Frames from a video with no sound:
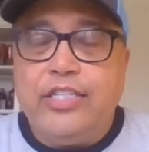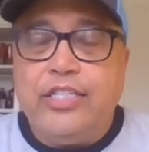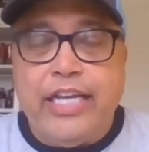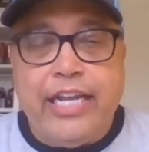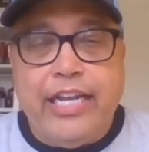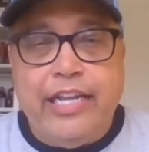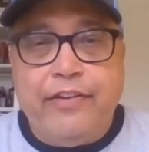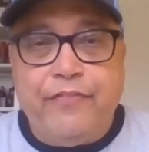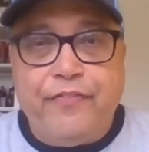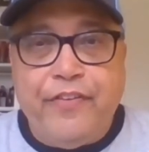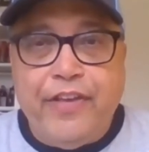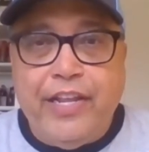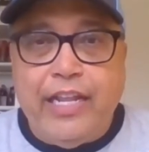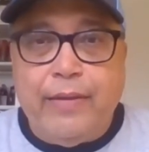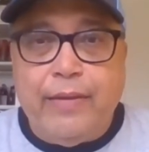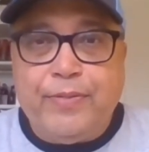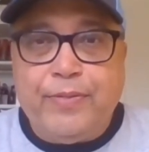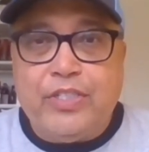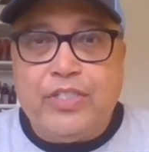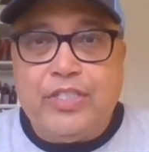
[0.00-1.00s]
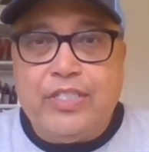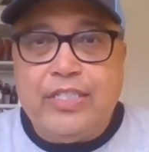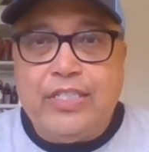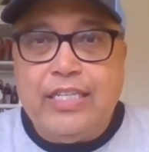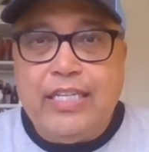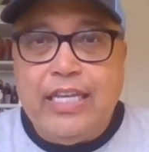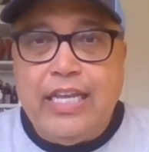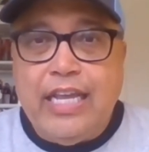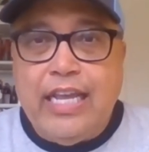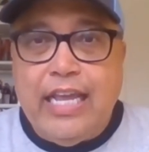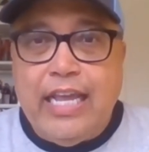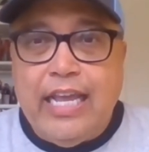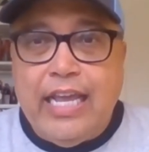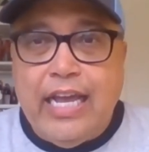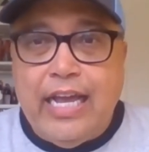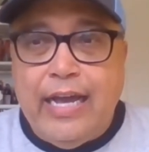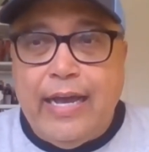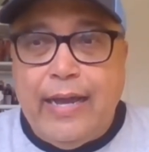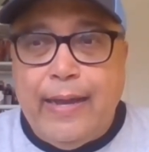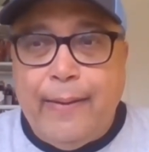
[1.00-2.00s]
Jaelan Phillips
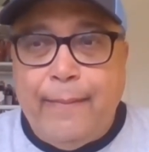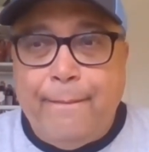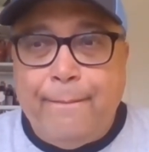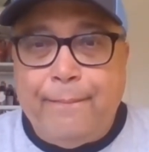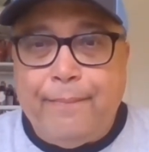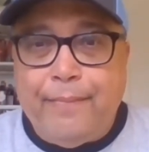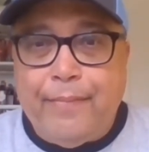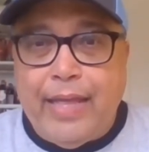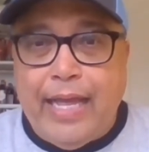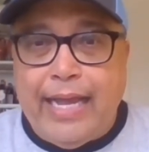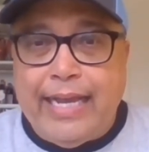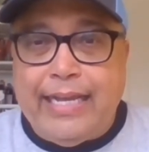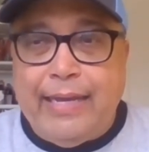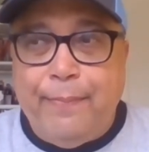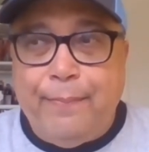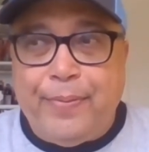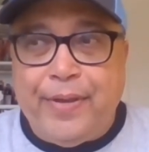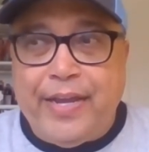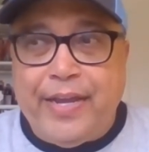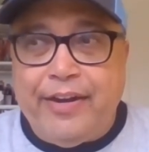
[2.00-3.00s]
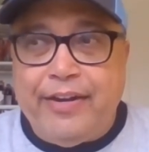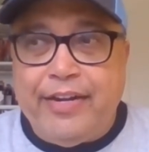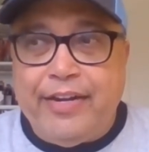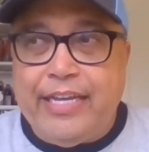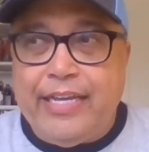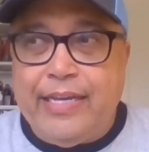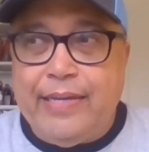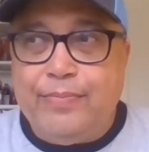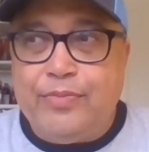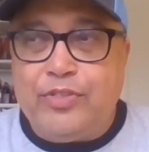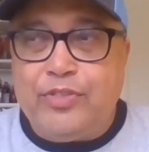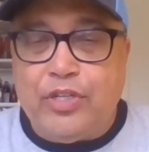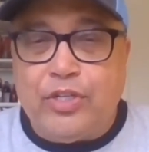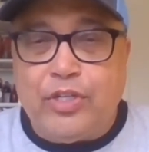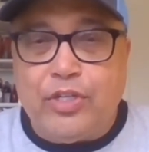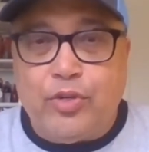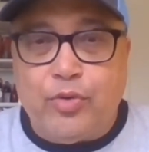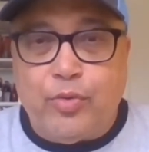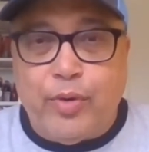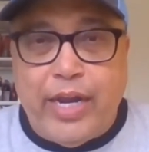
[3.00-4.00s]
um, I compare him
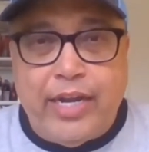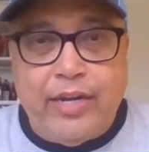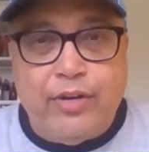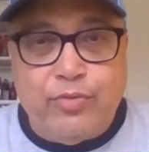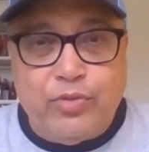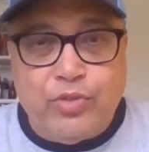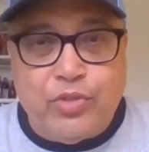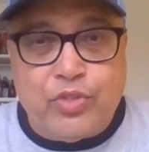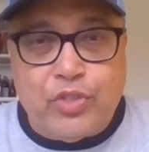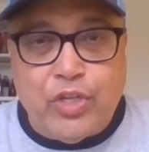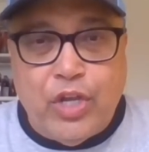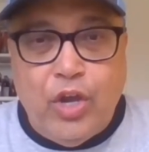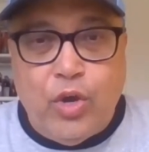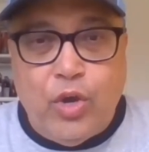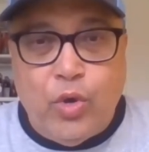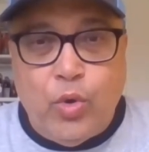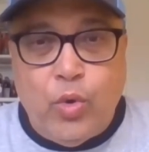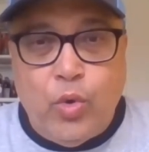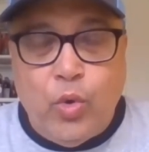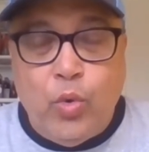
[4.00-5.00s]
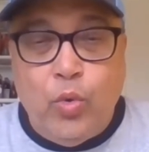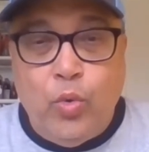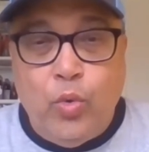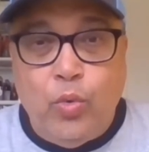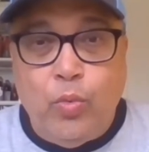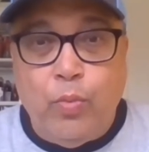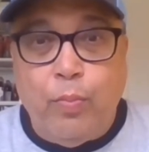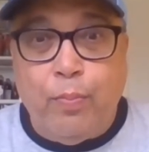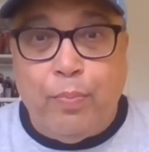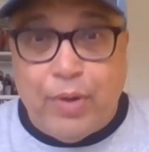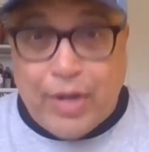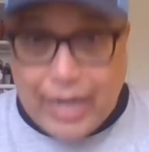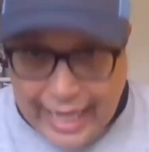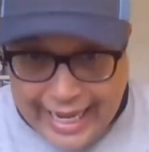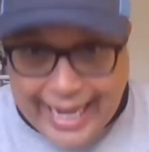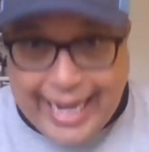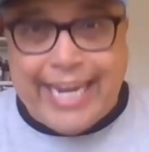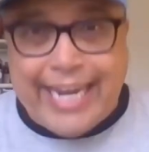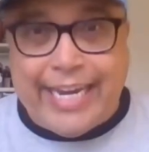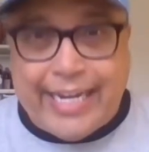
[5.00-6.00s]
to Greg Rousseau, who
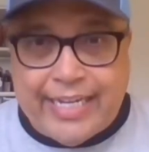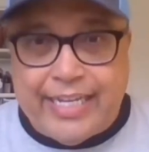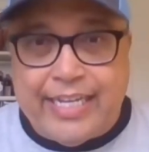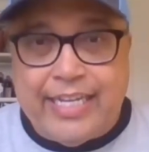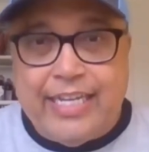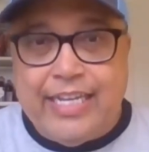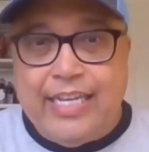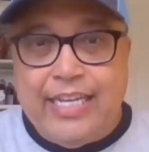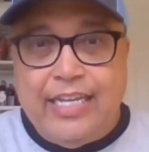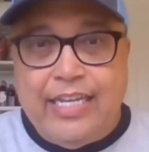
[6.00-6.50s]
played